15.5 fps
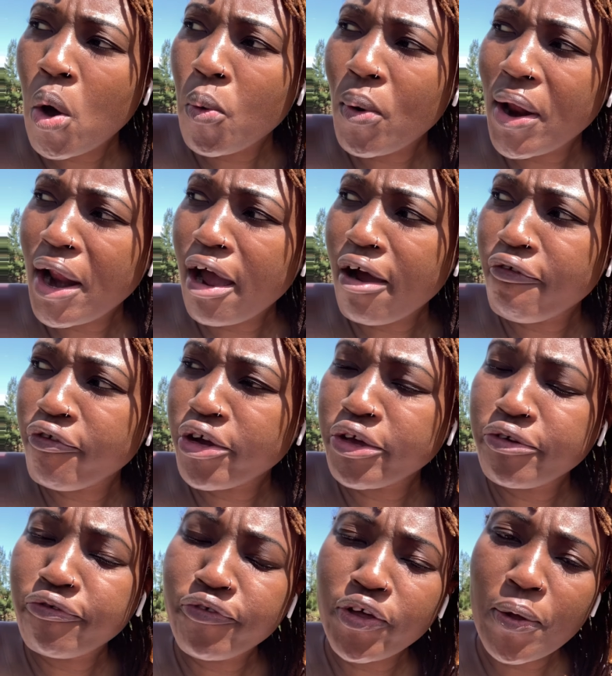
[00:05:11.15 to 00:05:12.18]
whenever
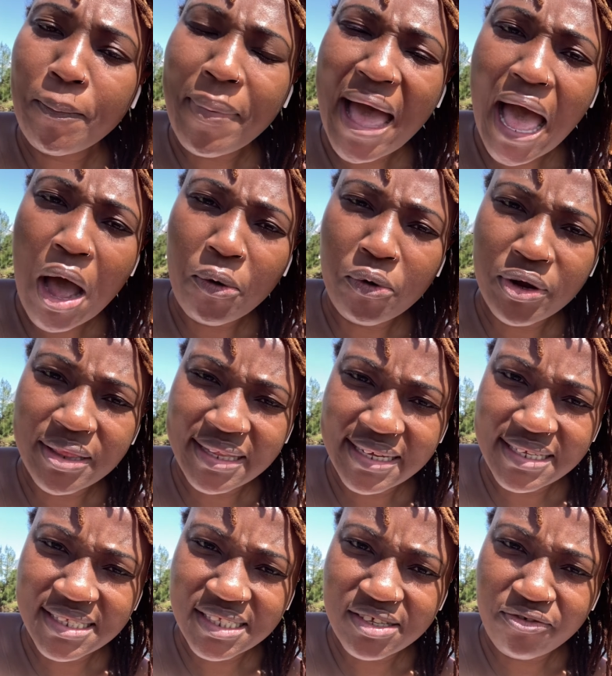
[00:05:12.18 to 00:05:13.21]
you feel
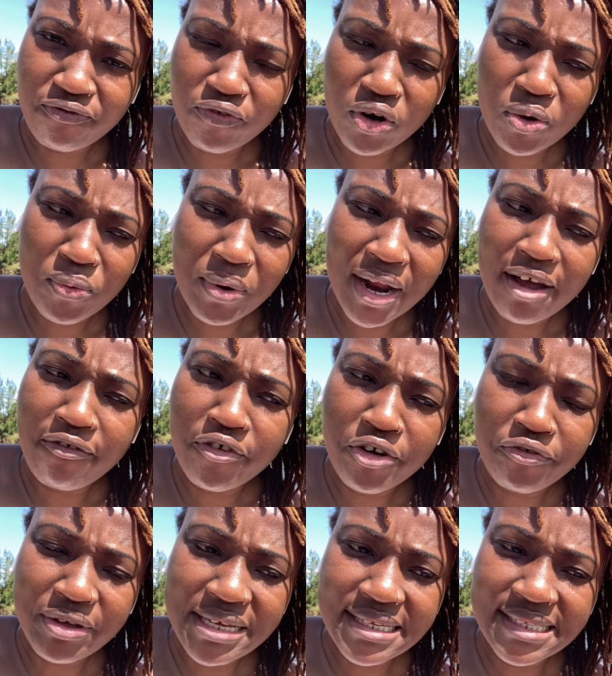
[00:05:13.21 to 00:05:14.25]
powerless for whatever
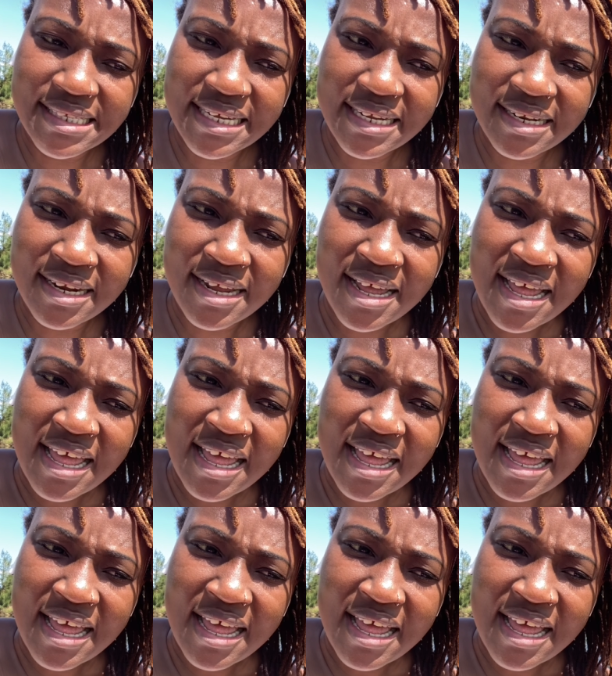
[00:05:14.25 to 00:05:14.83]
reason,